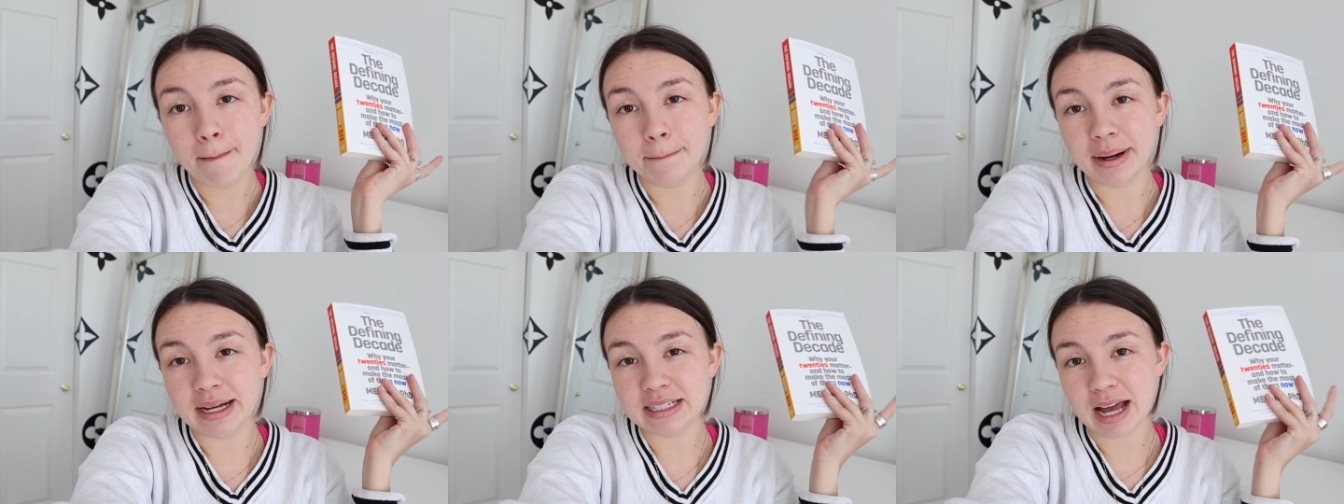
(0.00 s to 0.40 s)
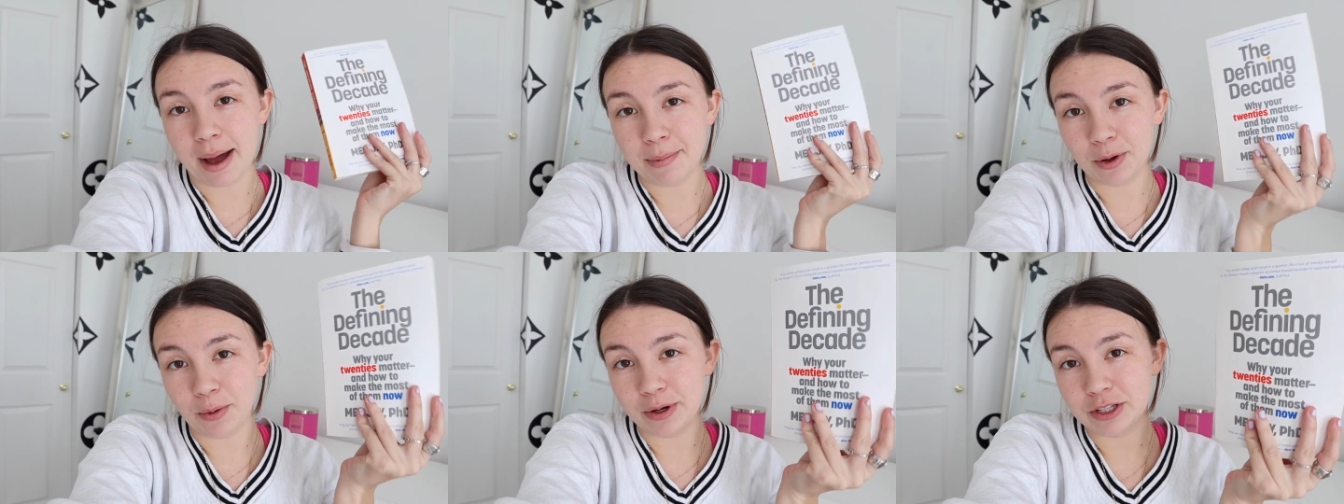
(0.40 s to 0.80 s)
but
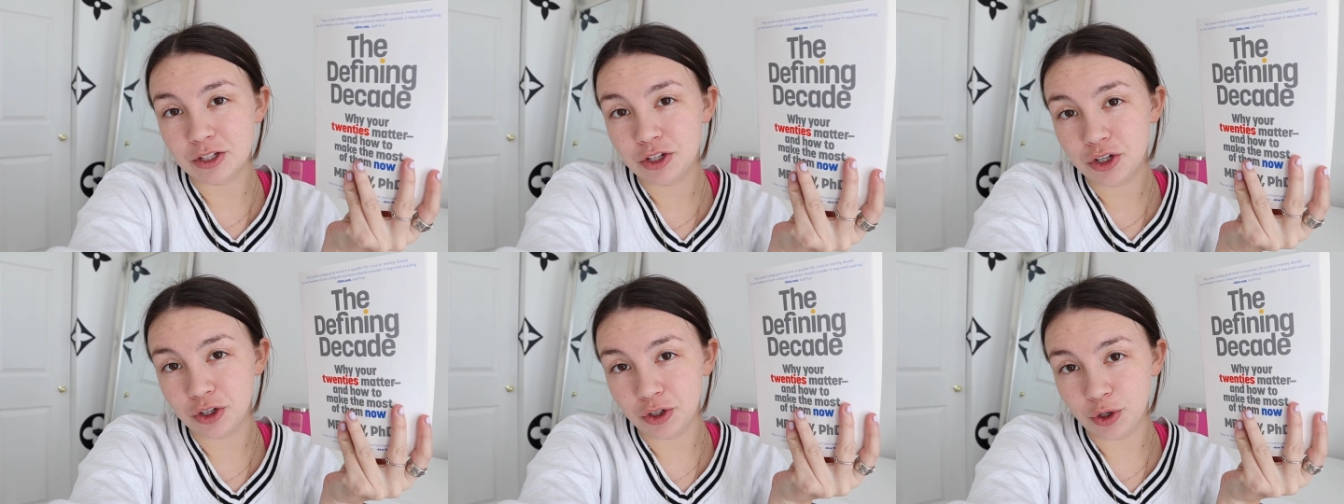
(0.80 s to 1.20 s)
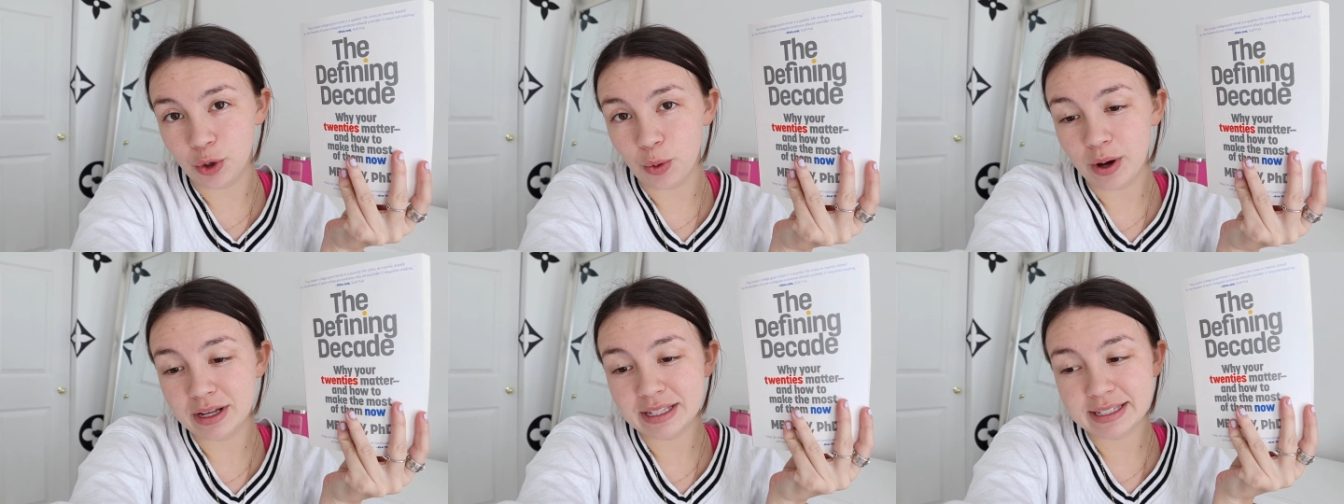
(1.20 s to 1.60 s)
I'm going
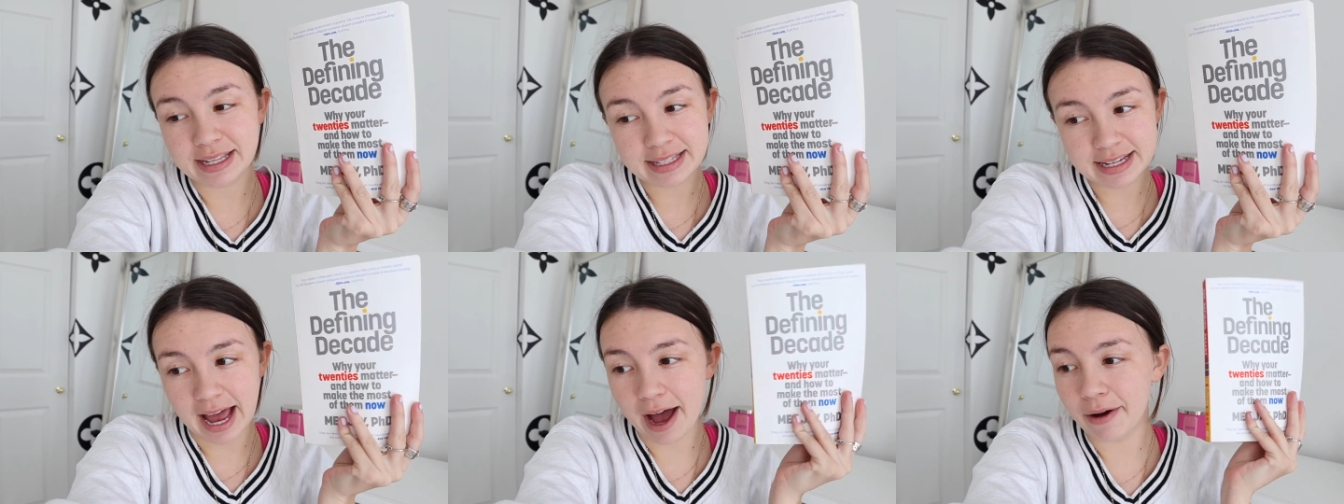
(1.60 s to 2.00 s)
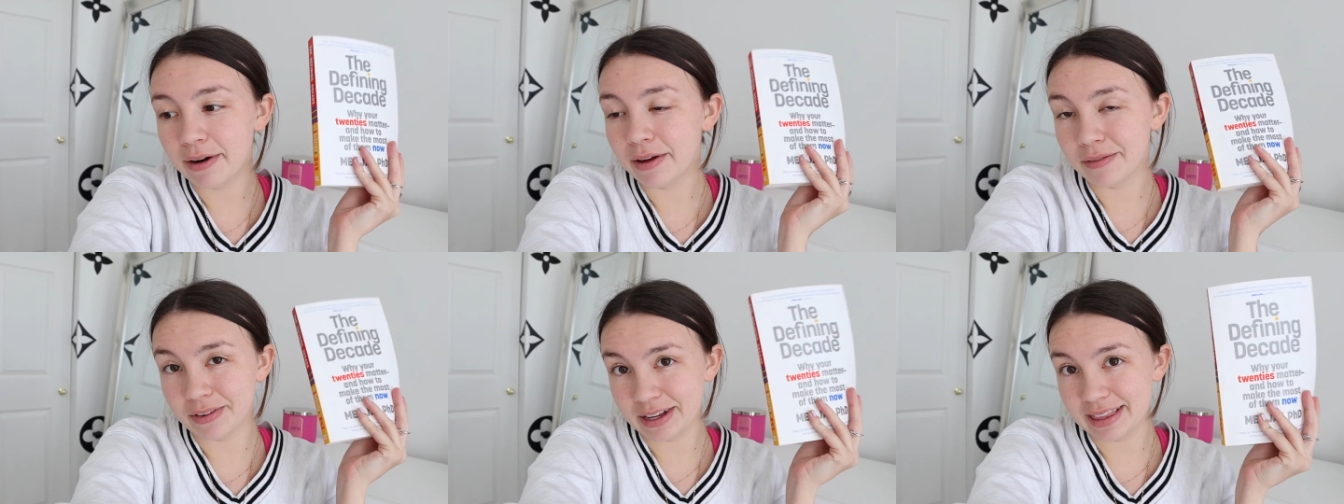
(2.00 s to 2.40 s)
to sit
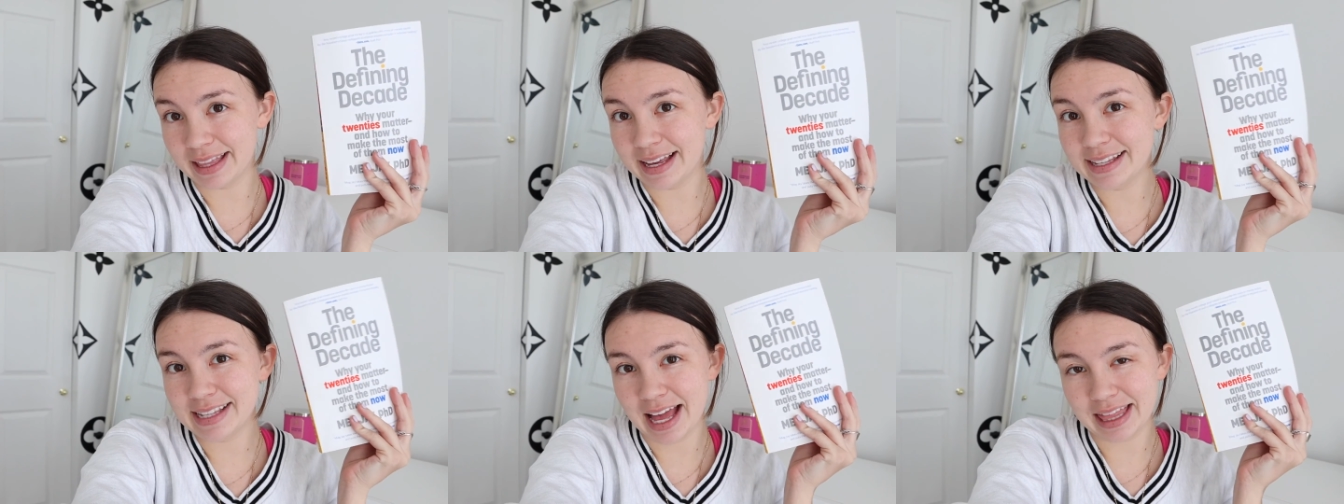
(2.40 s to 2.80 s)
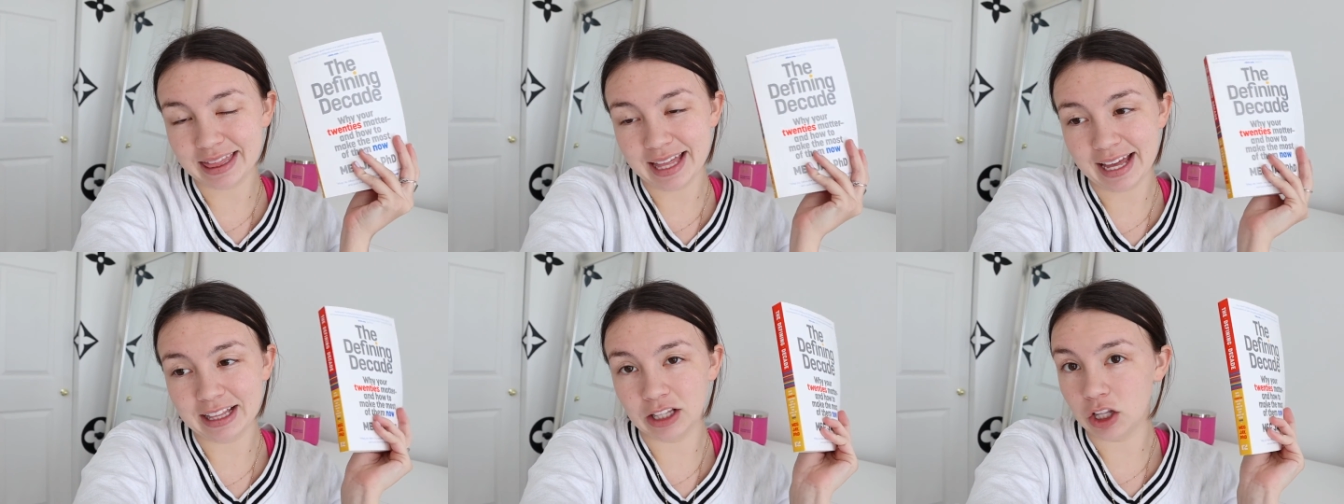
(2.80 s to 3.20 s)
down, read this,
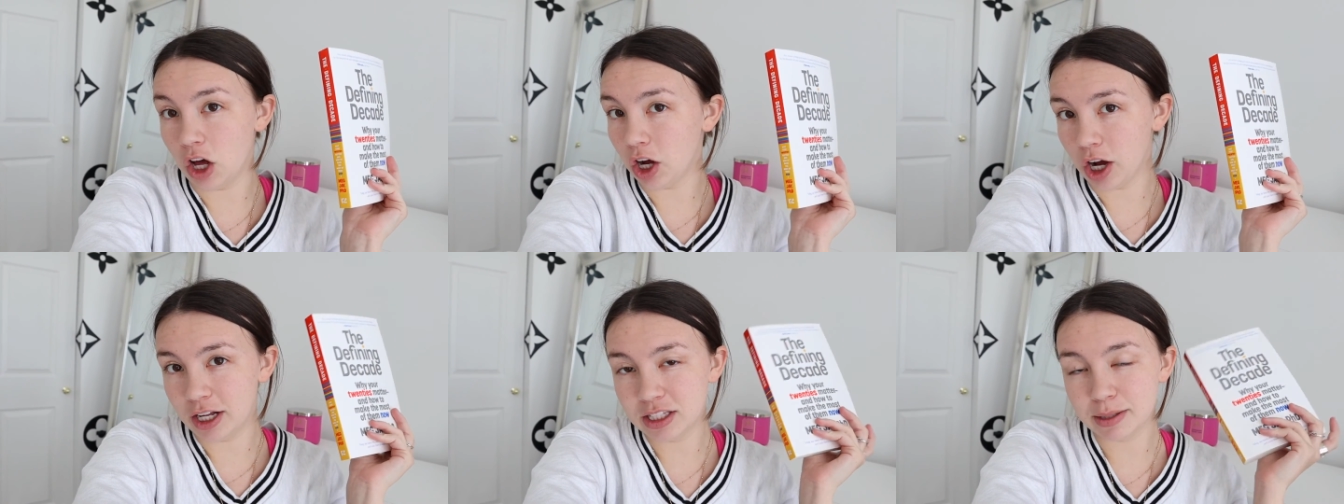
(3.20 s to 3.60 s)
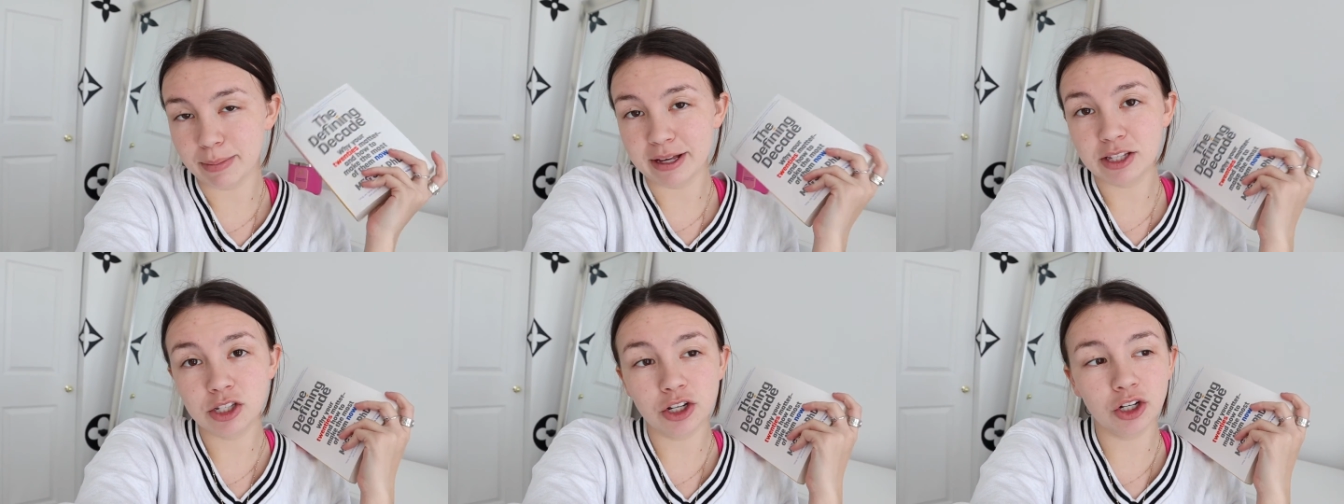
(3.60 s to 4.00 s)
and then log on to
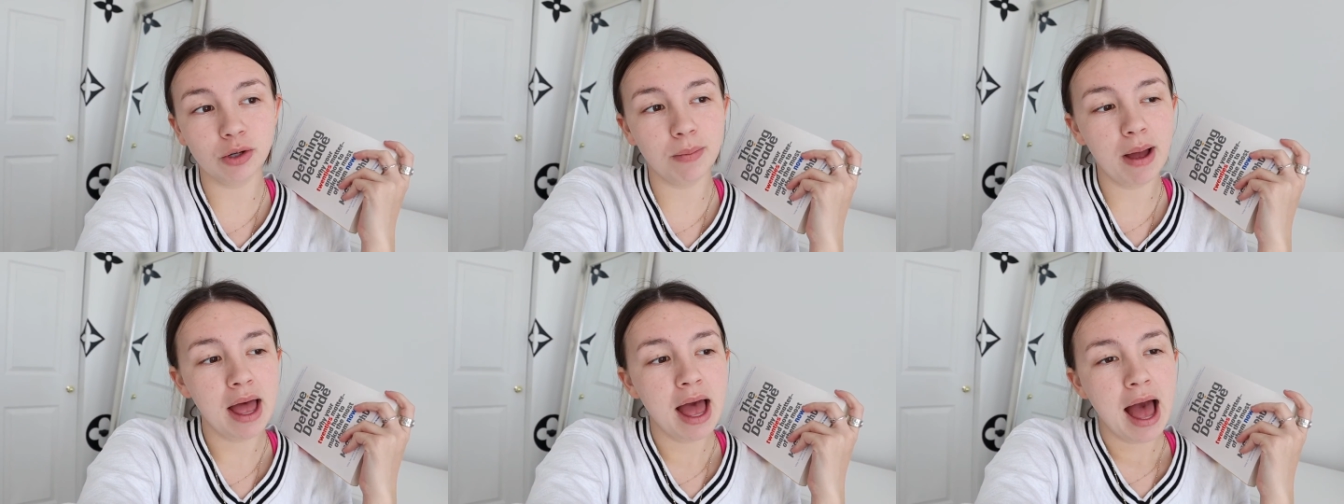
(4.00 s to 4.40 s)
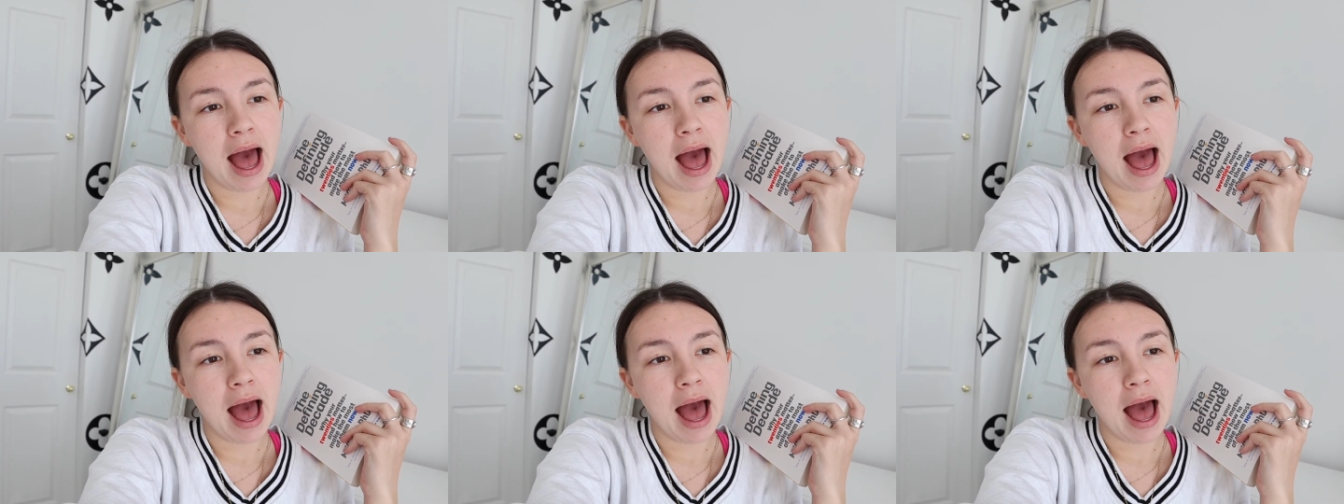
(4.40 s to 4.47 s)
my Zoom.